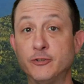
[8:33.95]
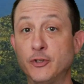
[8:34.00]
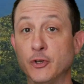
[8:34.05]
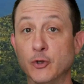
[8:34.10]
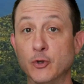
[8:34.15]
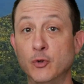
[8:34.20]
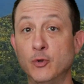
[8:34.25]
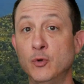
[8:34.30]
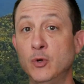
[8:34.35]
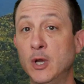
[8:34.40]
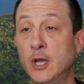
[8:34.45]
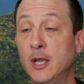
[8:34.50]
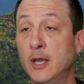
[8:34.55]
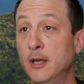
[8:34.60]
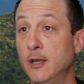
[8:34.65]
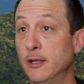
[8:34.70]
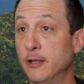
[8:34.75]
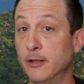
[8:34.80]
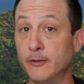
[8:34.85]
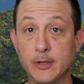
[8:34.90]
the two,
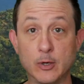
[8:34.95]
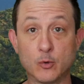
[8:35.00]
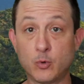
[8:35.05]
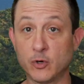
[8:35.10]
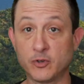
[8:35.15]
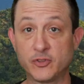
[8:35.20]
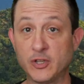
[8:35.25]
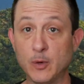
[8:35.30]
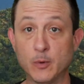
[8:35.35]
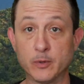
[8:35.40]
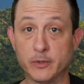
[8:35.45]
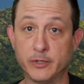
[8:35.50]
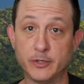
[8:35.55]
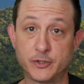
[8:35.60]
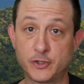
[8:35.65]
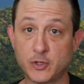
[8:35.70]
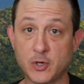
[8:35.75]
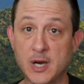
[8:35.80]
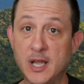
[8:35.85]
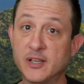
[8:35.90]
they were
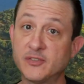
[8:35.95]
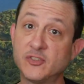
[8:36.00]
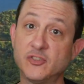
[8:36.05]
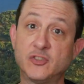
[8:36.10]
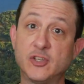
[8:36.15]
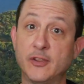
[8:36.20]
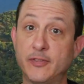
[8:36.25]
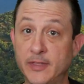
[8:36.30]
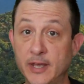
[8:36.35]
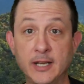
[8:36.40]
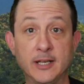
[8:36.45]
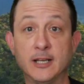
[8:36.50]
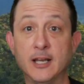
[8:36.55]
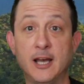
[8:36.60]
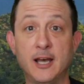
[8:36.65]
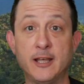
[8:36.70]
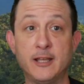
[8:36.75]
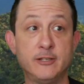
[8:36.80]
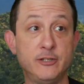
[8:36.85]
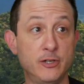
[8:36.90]
distressed and said, thank
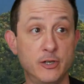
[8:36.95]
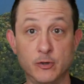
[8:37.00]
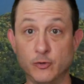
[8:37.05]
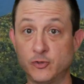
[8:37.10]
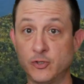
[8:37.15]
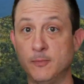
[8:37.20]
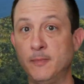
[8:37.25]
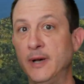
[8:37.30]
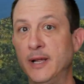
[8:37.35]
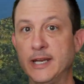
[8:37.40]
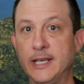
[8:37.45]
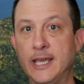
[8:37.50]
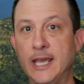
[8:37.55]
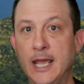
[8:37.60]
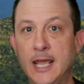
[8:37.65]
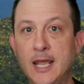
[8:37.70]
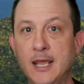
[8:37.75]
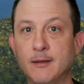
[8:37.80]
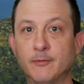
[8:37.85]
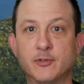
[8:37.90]
God, you know, somebody
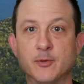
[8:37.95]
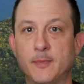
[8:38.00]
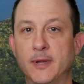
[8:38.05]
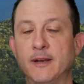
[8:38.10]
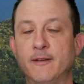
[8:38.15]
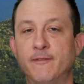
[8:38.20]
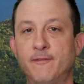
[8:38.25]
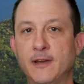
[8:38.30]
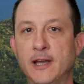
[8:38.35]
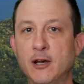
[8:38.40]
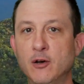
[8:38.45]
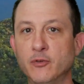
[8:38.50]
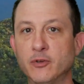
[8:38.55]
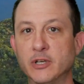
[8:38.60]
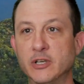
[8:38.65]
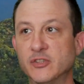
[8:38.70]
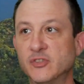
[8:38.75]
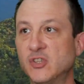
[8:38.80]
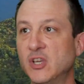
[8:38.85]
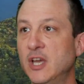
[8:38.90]
came, somebody
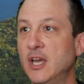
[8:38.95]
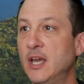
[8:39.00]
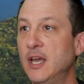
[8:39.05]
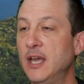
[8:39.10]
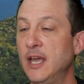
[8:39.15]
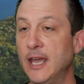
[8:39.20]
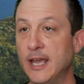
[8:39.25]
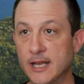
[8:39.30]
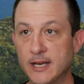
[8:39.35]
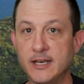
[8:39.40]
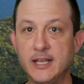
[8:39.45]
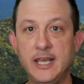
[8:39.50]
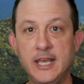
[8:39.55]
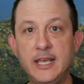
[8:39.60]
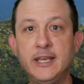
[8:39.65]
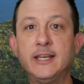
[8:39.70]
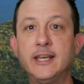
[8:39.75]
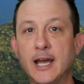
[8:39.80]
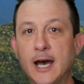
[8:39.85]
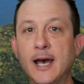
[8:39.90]
found us. And
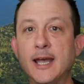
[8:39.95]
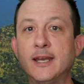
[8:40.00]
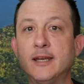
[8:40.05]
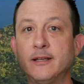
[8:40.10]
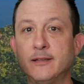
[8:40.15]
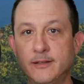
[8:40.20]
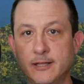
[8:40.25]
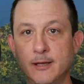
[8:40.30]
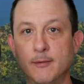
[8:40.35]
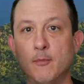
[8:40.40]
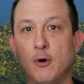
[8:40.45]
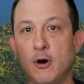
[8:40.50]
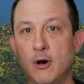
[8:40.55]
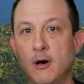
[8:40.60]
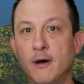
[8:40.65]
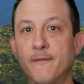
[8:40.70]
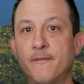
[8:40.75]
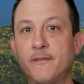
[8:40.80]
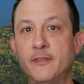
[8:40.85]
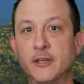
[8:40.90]
he guided them
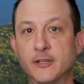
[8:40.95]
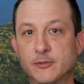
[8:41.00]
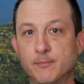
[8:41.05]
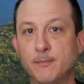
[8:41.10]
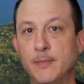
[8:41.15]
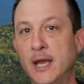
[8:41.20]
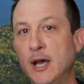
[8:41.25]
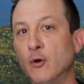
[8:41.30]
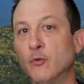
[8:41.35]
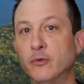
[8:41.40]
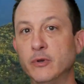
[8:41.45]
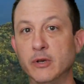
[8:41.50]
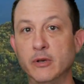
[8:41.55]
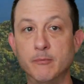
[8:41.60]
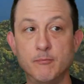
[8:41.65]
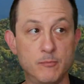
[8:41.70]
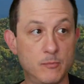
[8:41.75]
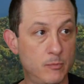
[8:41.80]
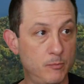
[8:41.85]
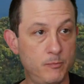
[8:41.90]
off this
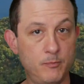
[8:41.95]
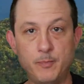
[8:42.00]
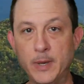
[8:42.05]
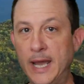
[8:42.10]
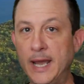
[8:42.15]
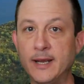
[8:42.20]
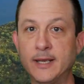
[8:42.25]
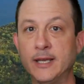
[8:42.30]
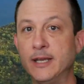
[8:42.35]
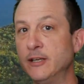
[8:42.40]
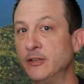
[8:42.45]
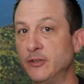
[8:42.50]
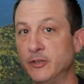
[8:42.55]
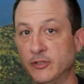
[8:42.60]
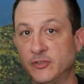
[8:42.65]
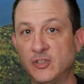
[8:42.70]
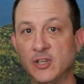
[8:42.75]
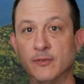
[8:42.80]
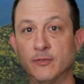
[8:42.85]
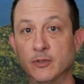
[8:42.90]
mountain back
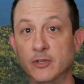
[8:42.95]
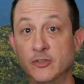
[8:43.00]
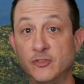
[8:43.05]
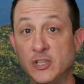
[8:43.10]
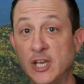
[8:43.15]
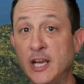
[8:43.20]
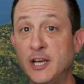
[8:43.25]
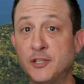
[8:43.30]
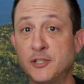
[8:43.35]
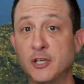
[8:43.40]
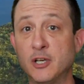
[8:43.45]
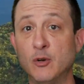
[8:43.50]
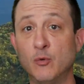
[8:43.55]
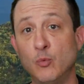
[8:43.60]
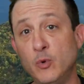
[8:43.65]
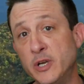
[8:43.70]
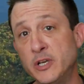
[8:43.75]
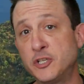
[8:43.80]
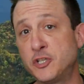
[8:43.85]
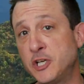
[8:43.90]
into civilization,
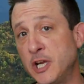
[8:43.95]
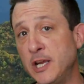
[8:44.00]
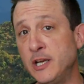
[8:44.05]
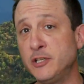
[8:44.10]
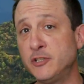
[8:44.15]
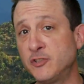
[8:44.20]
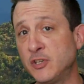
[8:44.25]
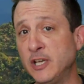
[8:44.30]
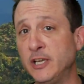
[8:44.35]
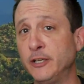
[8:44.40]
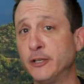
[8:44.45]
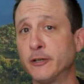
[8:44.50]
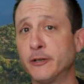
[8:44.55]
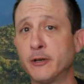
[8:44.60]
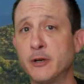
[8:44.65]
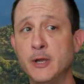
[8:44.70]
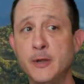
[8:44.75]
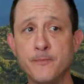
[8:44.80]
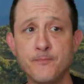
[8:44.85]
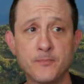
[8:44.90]
in which Shane
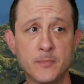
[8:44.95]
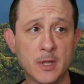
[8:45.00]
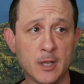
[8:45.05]
Sr.